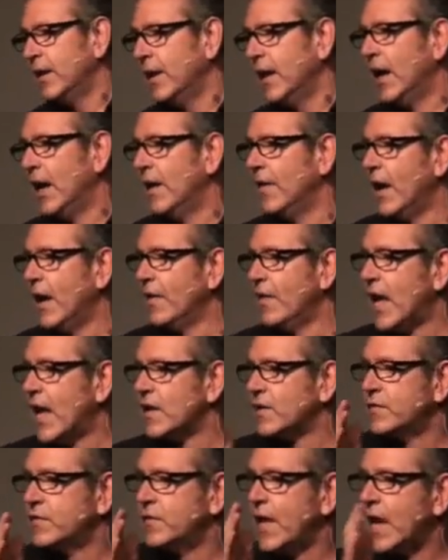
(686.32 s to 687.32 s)
And
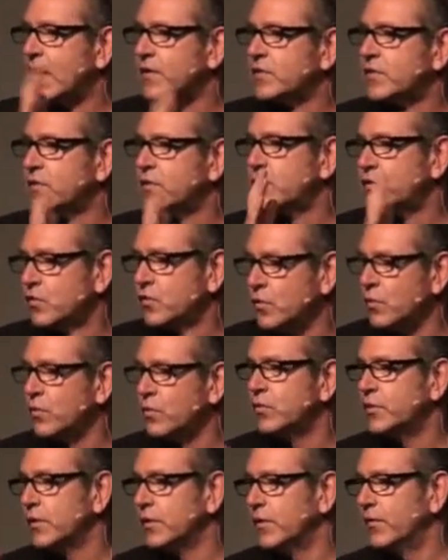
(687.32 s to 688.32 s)
that's the
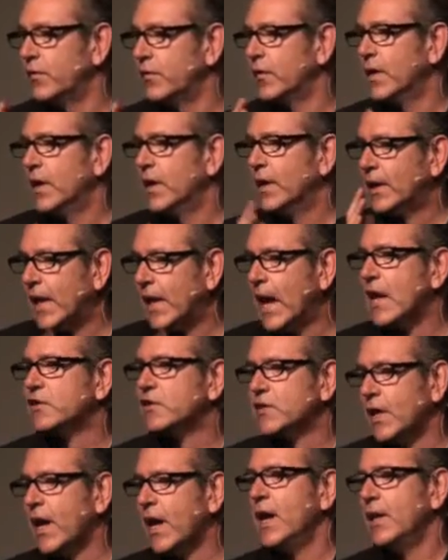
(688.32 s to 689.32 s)
sort of
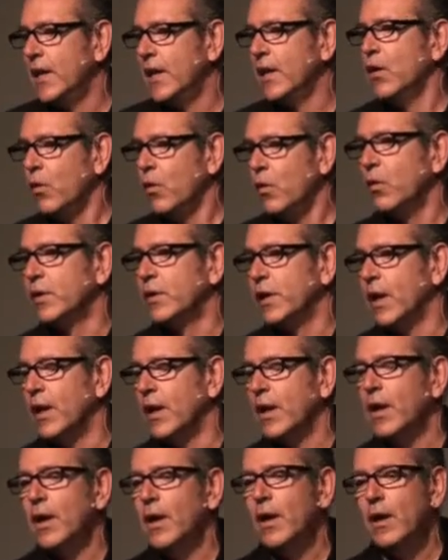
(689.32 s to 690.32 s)
cascading order
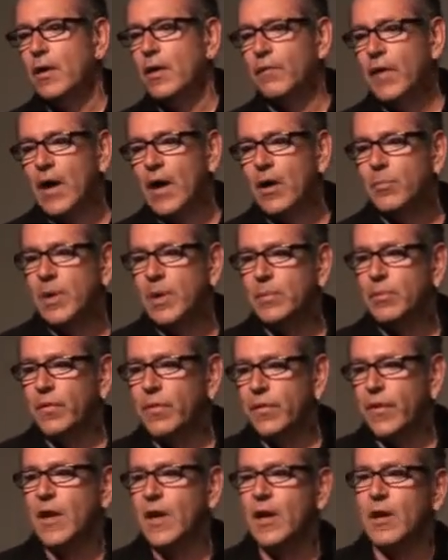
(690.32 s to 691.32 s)
of how people
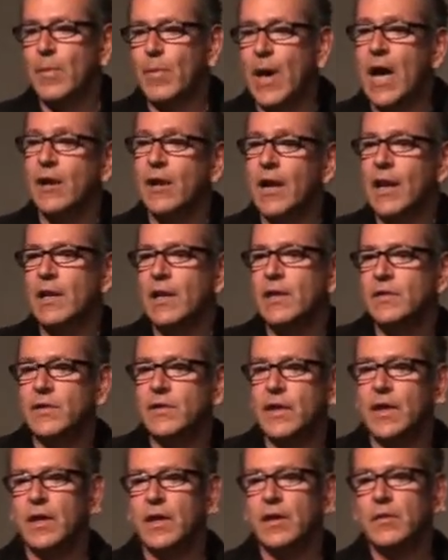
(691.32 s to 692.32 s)
think about and in
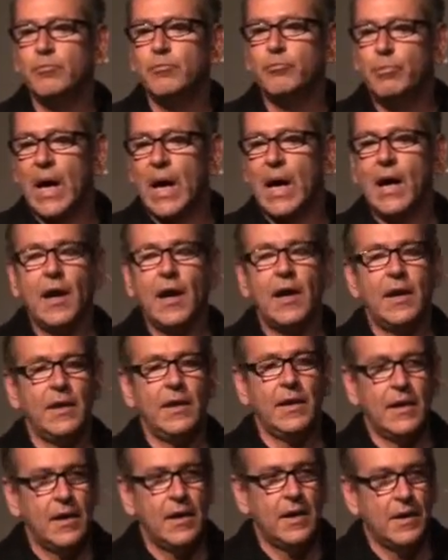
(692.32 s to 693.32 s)
turn buy
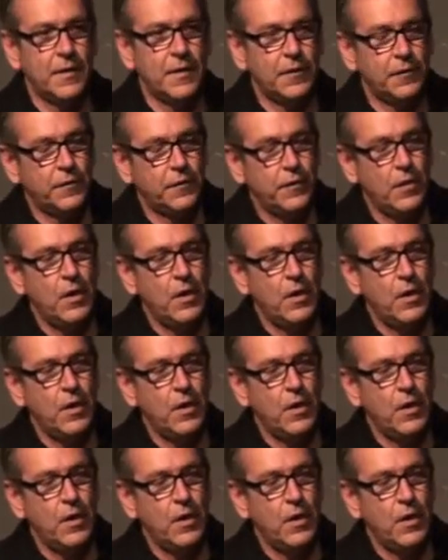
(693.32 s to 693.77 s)
cars.